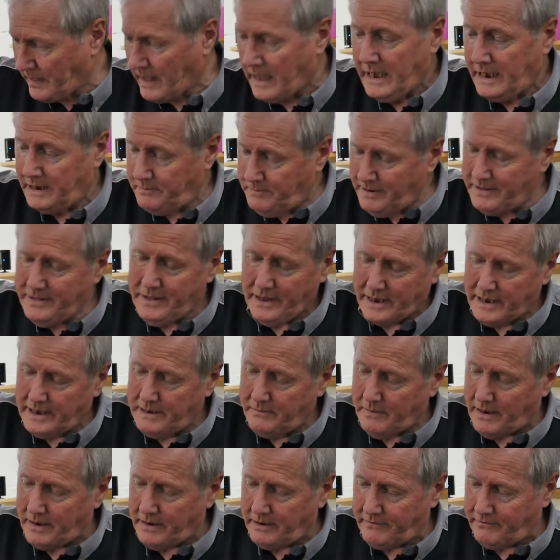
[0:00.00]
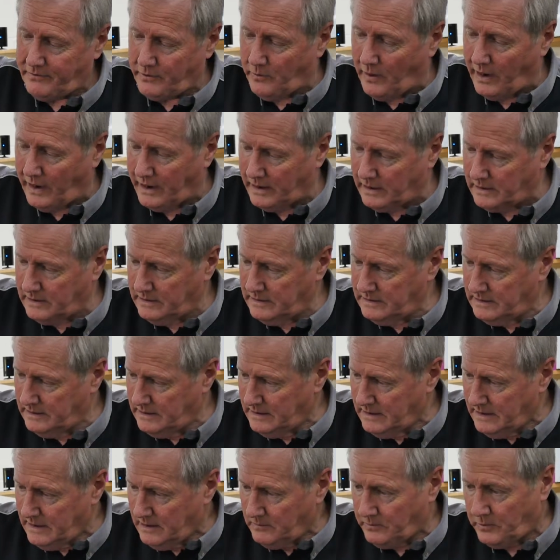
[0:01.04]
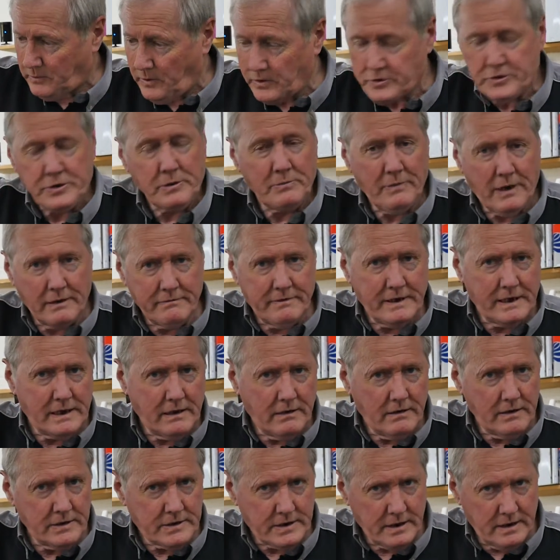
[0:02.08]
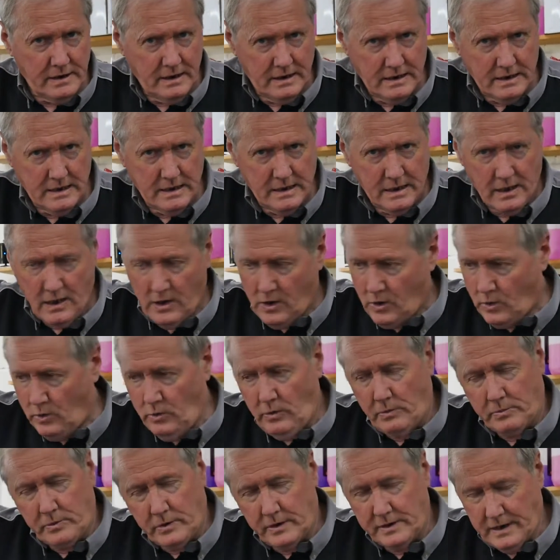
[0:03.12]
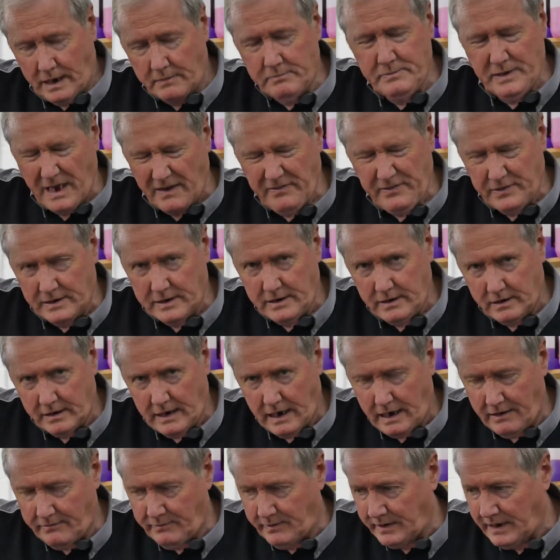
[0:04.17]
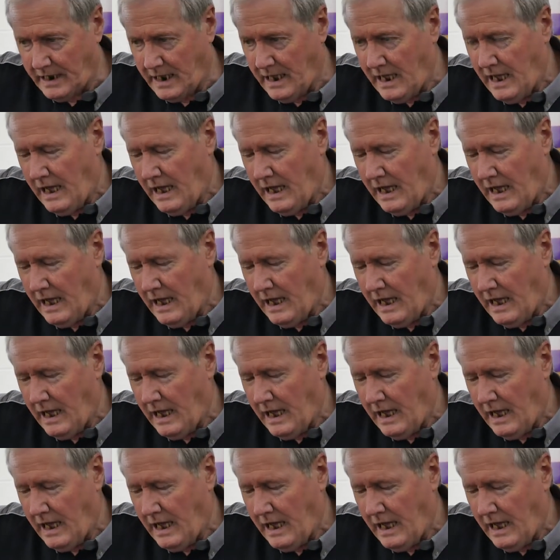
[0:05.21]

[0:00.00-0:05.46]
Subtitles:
He'd been thinking about it for a while, but watching my video he said, oh, I'm definitely going to have one.